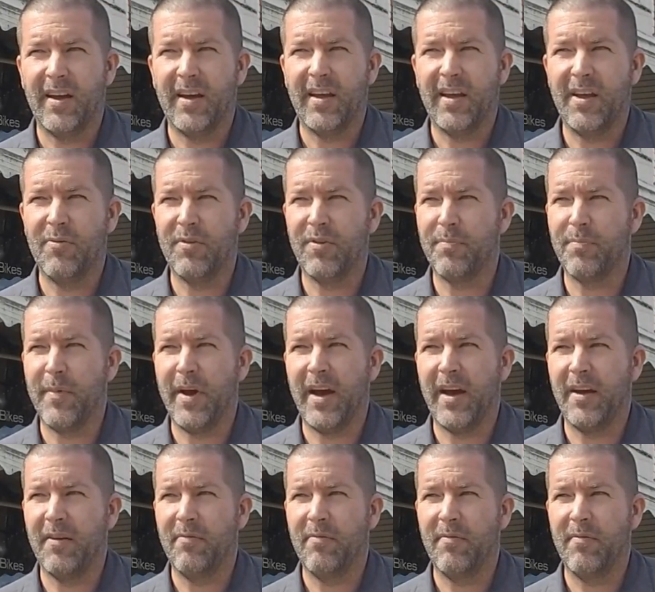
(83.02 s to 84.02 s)
It was
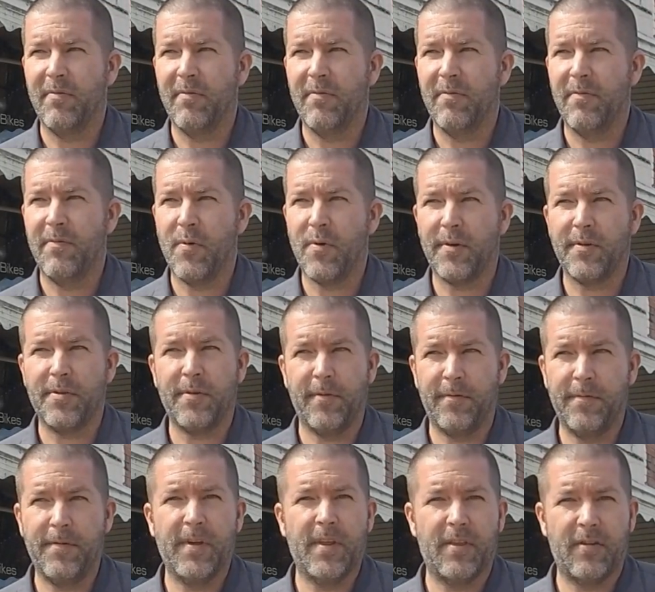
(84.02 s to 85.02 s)
my 4th or
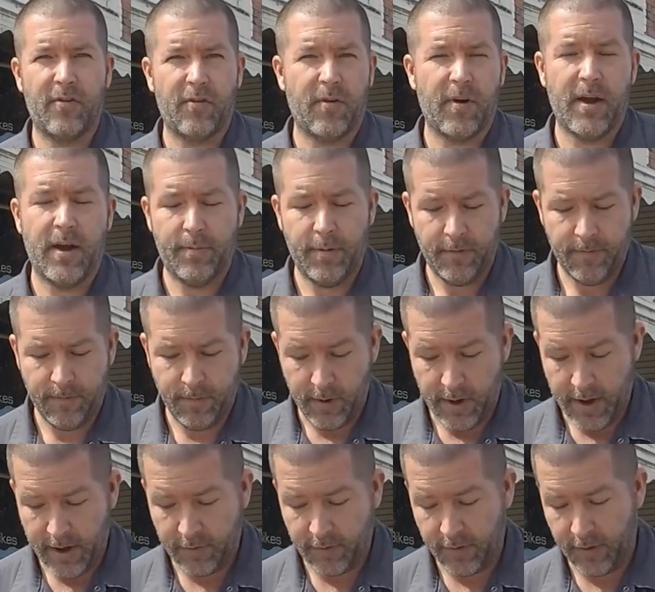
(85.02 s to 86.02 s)
5th try before
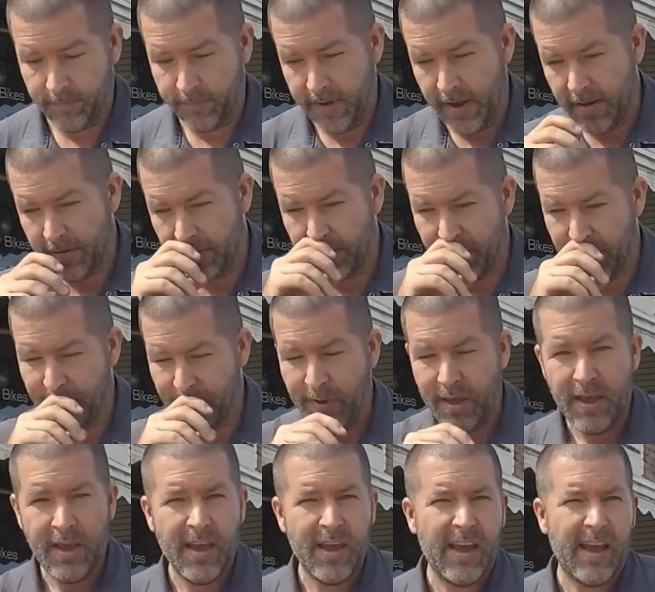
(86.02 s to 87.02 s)
I actually found some,
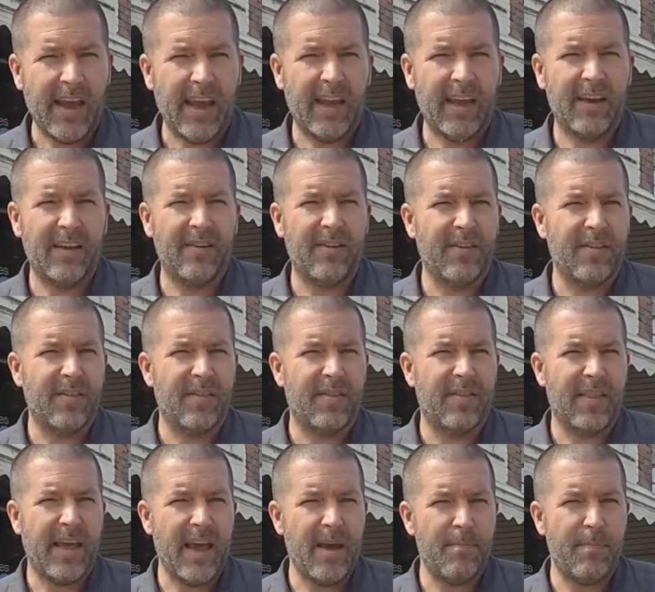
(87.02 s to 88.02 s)
and
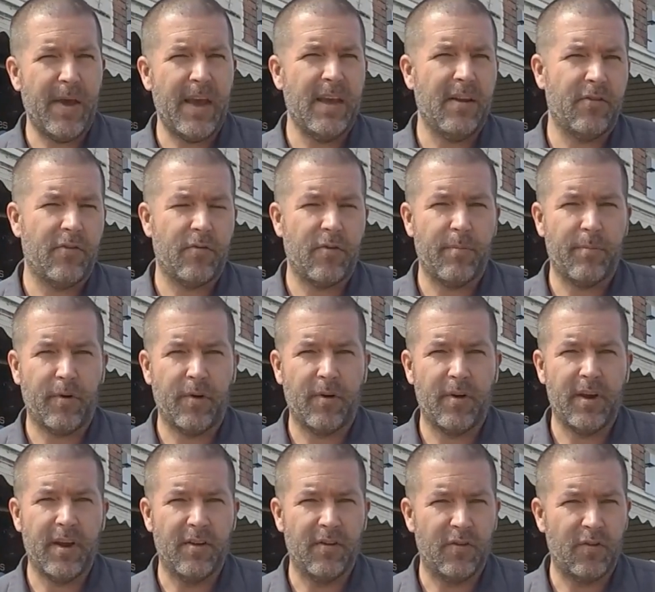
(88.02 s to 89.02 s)
that paint stripper
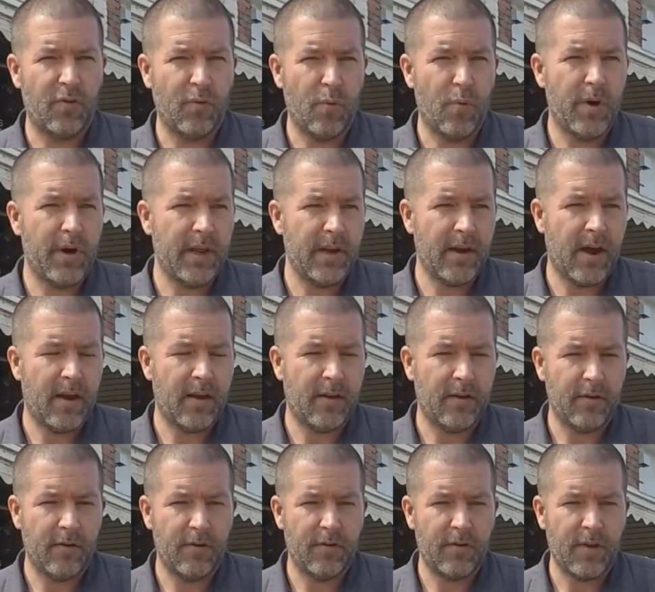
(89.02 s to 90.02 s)
is
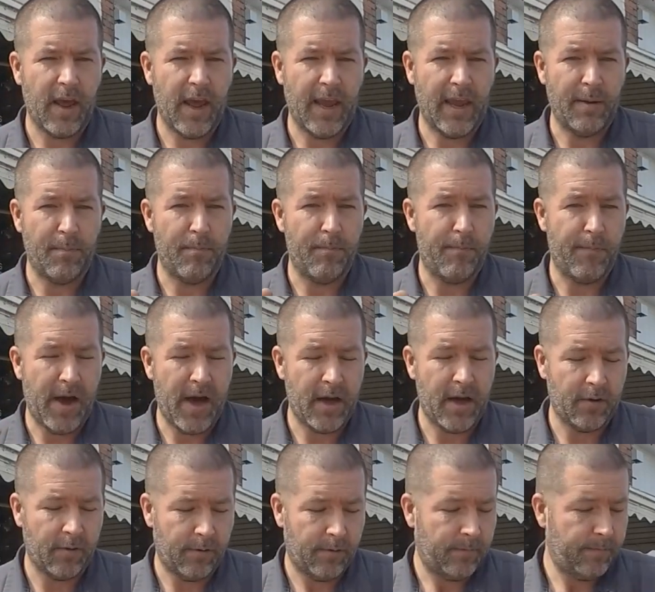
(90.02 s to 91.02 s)
$20 a
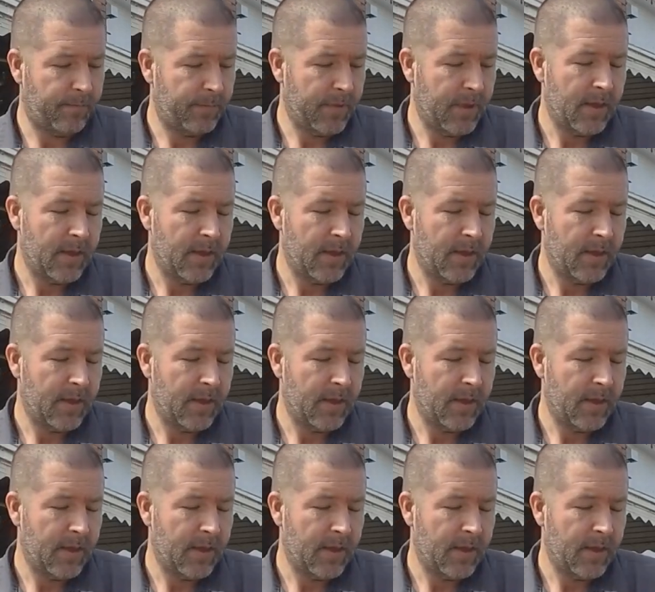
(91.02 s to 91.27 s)
bottle,